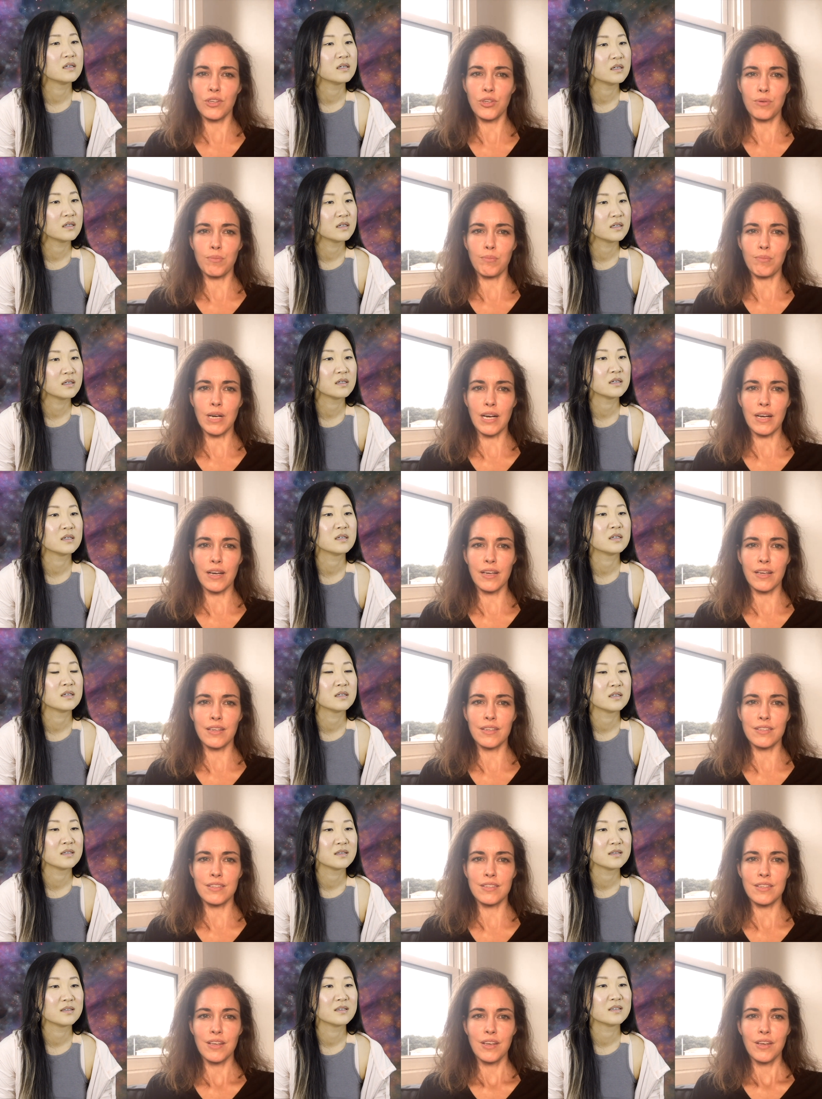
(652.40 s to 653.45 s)
Speaker 1: your
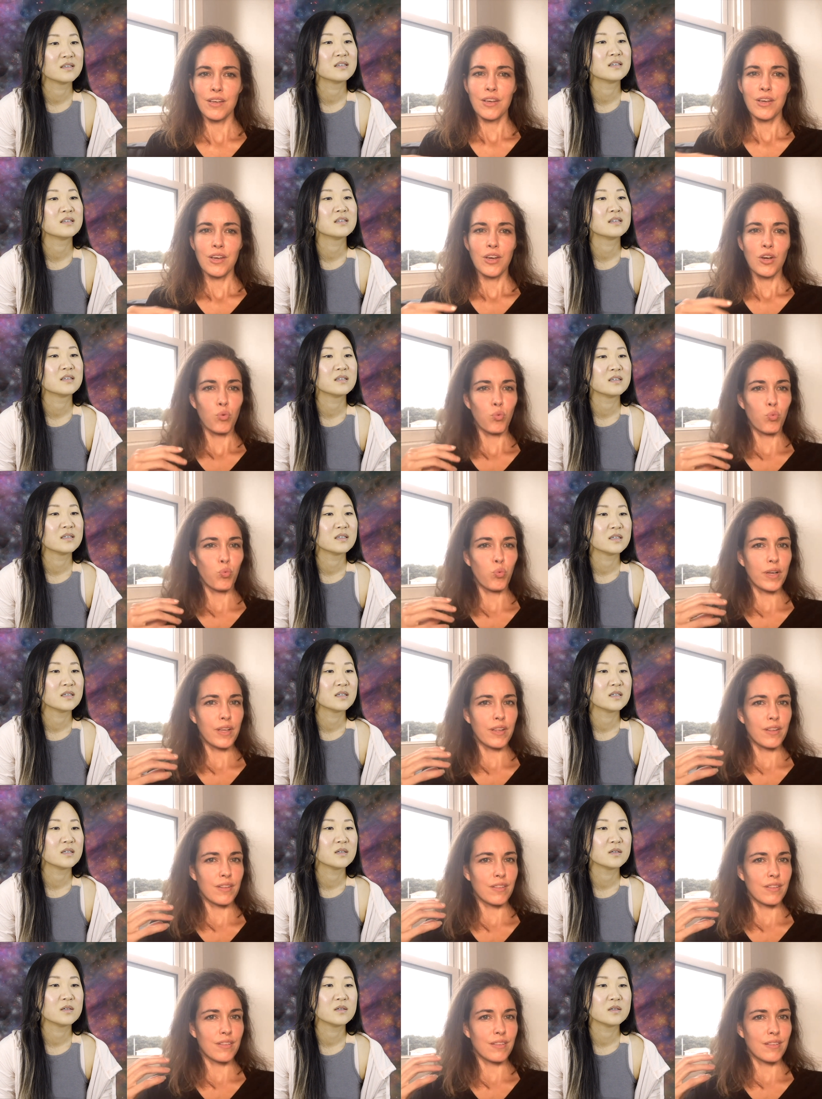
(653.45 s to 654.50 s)
mind
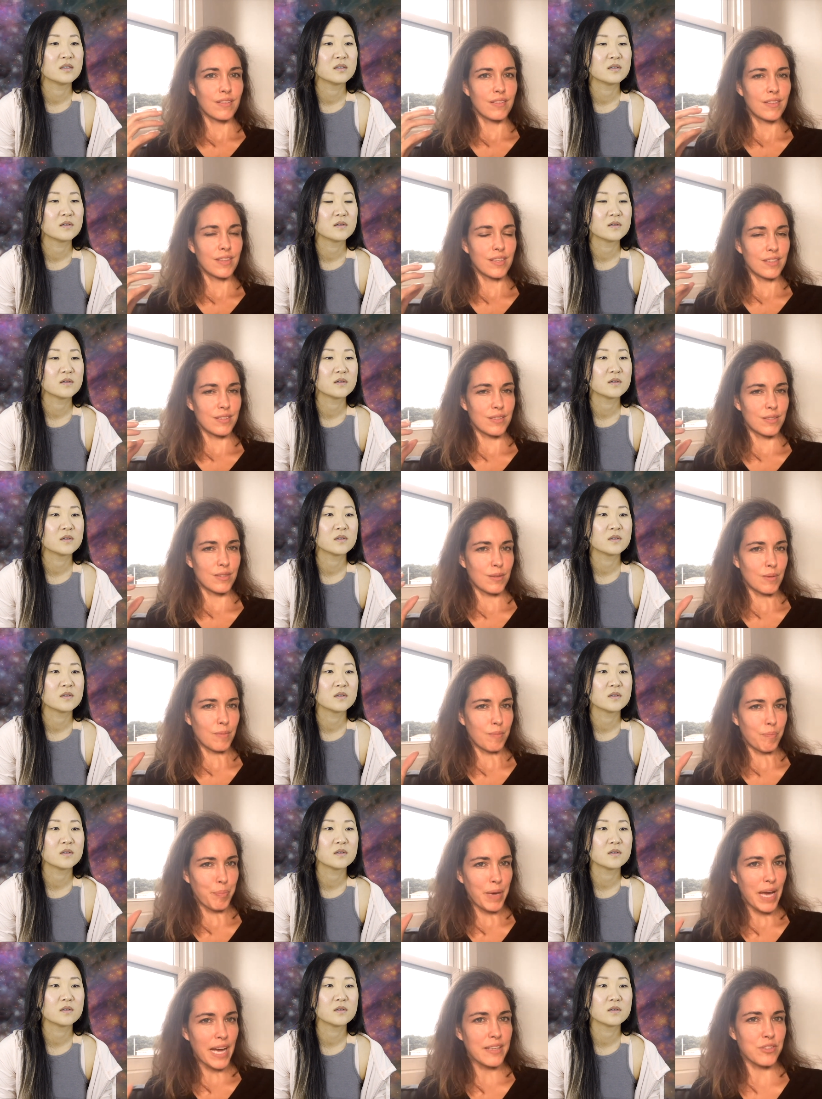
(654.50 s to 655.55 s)
with this
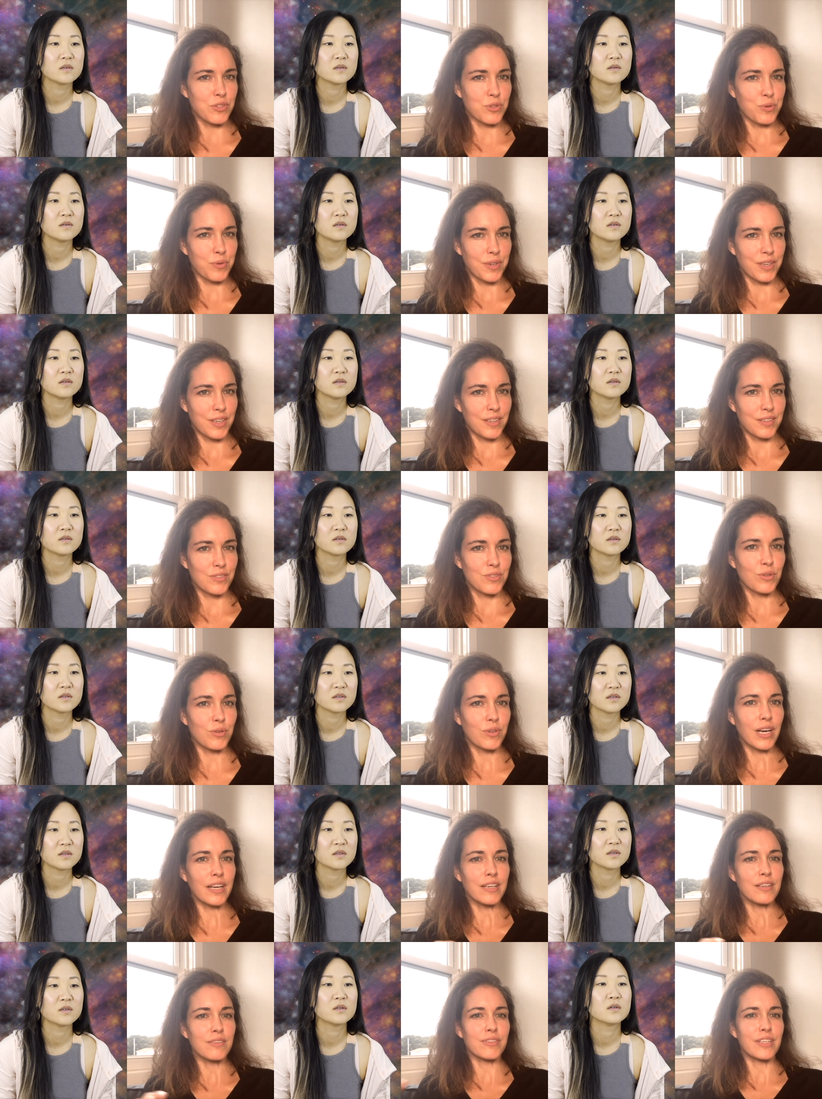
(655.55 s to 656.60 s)
mastery. So,
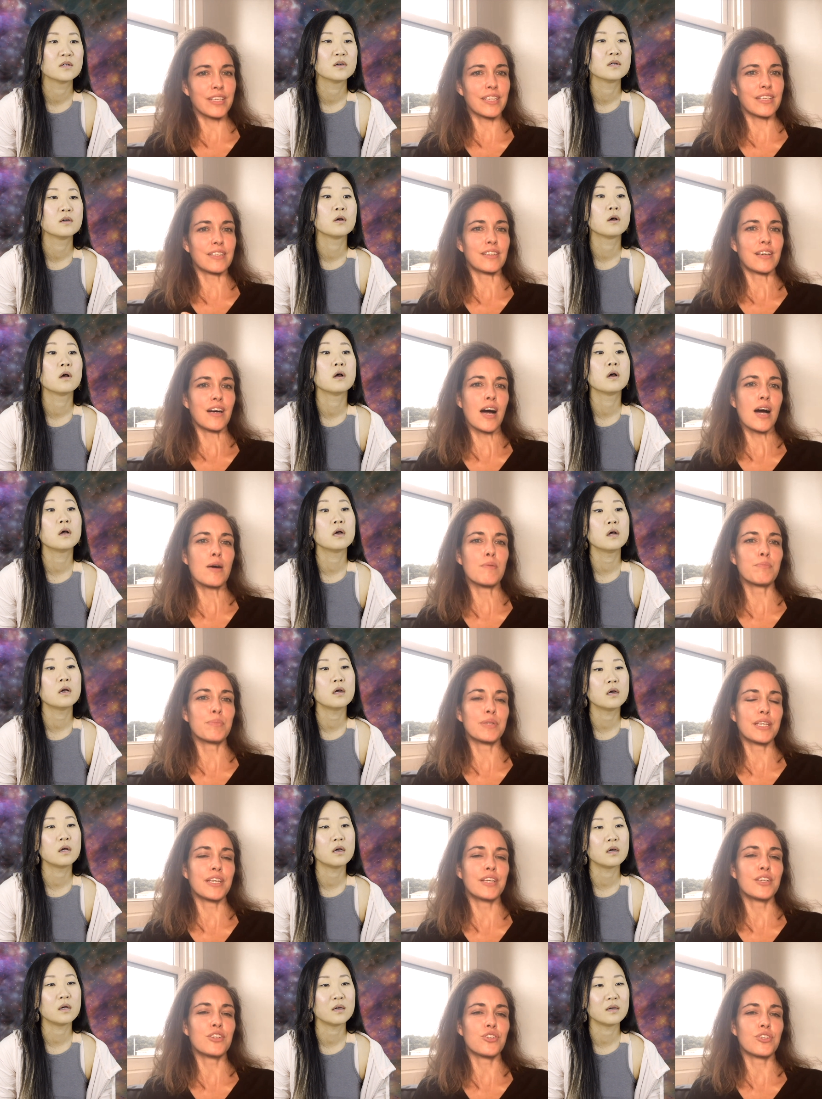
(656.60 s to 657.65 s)
kind of like a
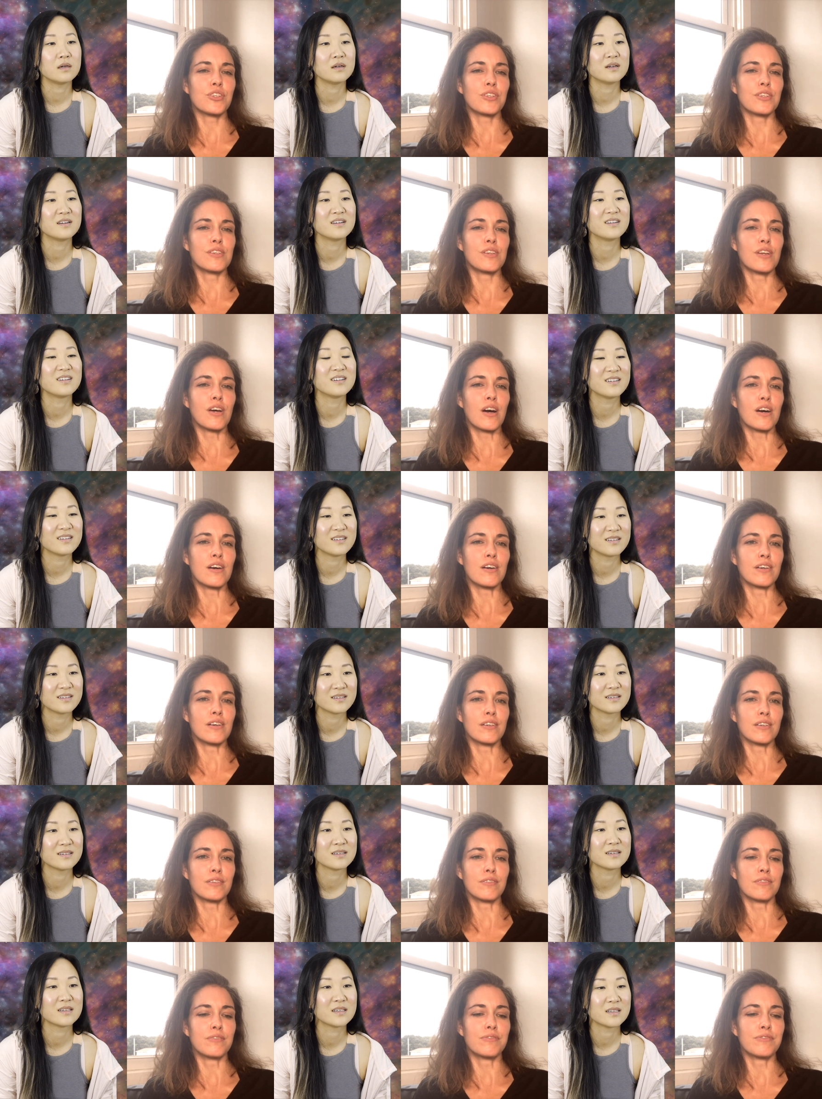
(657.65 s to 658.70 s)
combination
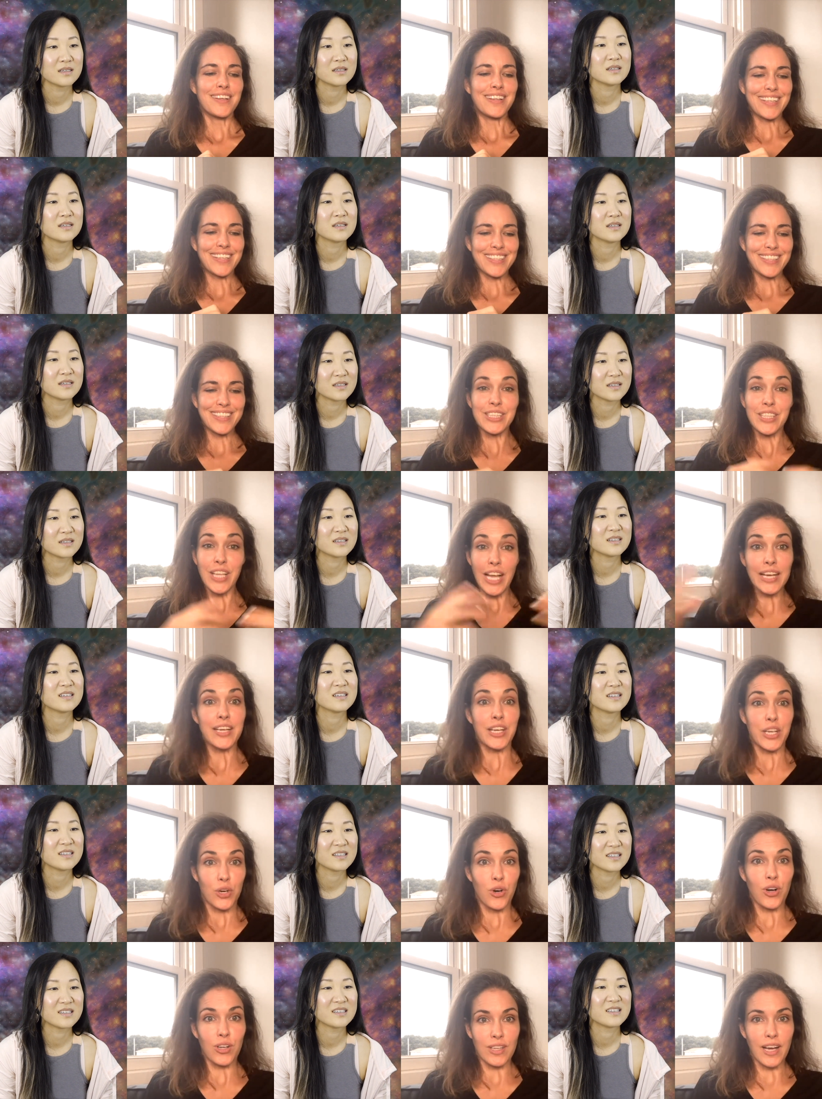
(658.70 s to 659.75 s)
of letting it
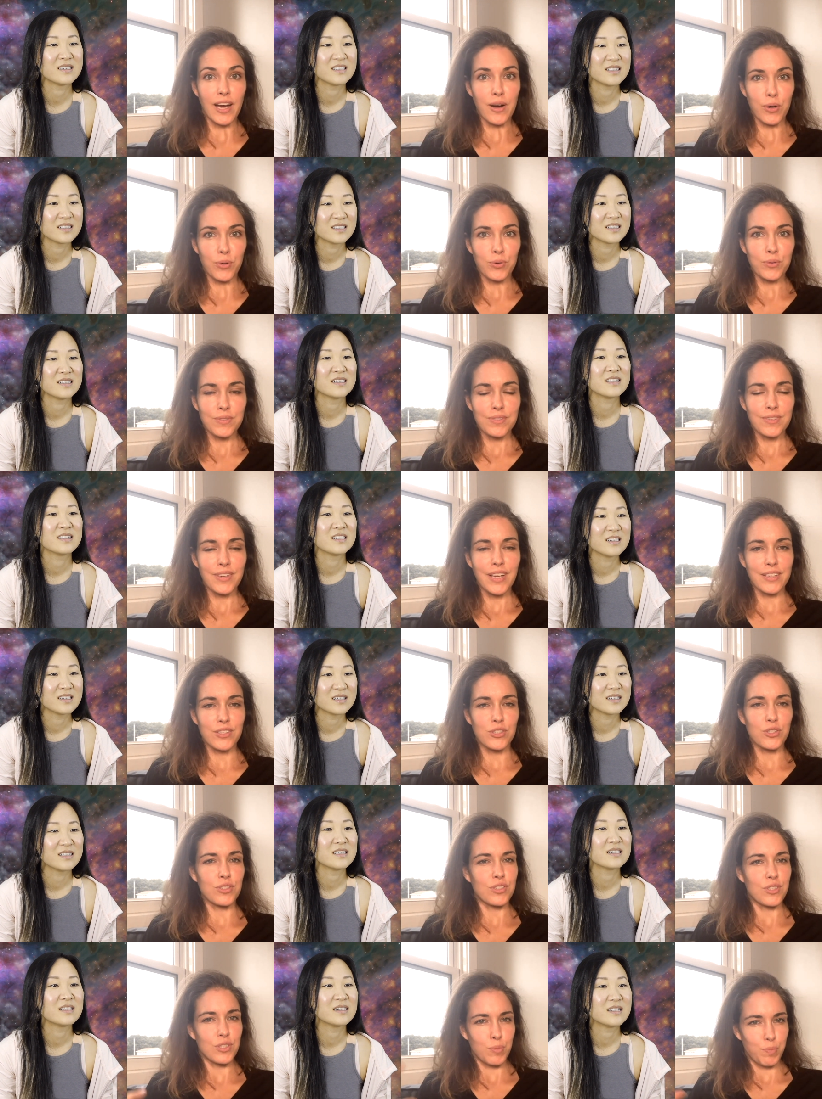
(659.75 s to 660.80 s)
all out and
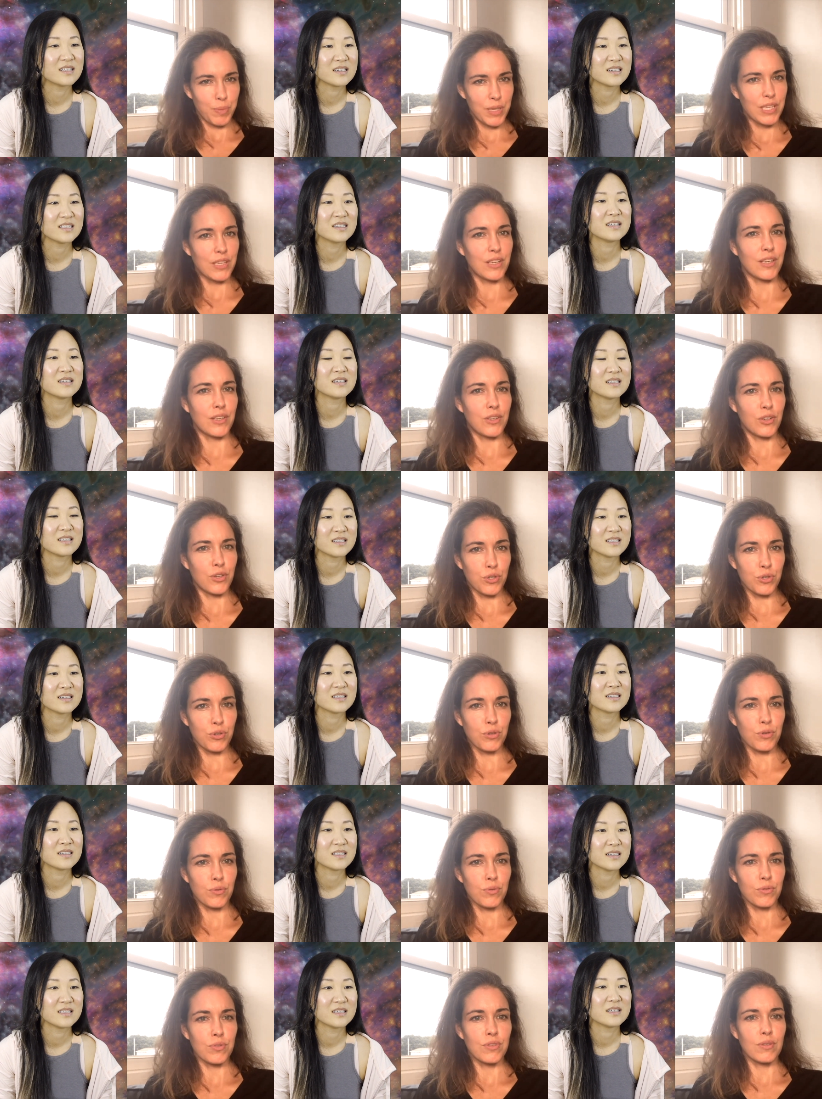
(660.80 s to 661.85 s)
just speaking your
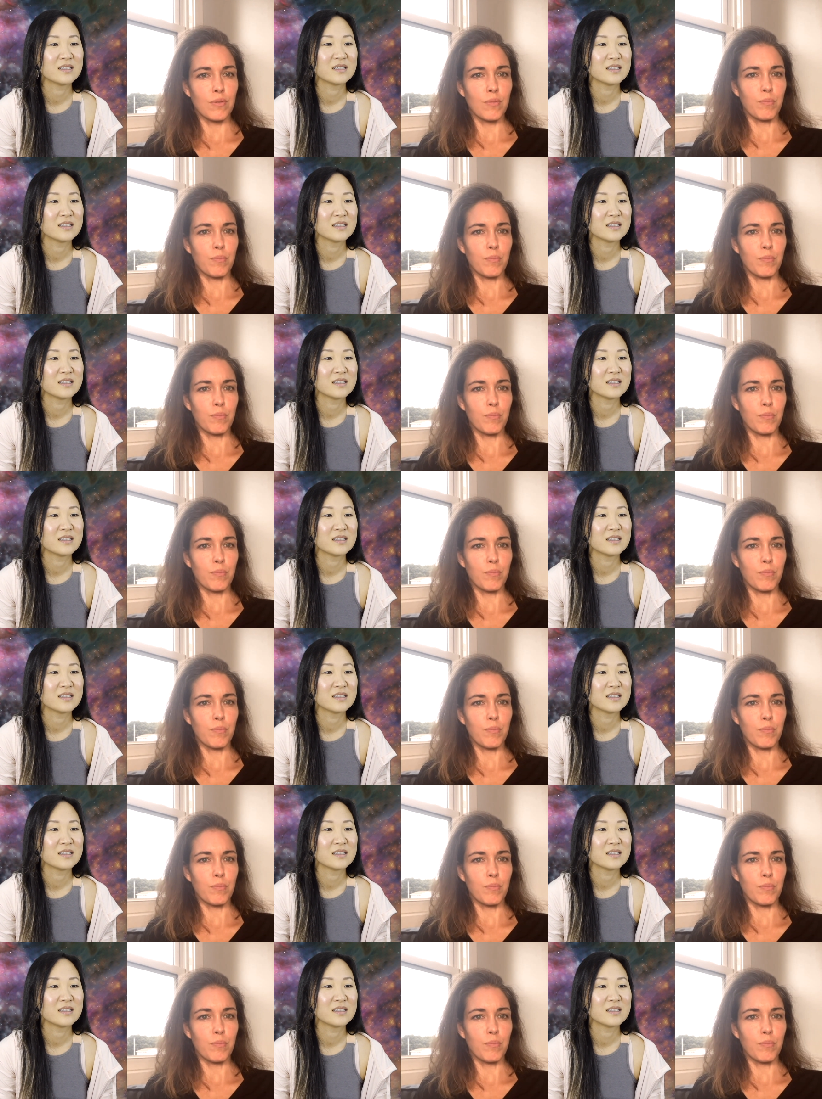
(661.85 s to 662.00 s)
truth,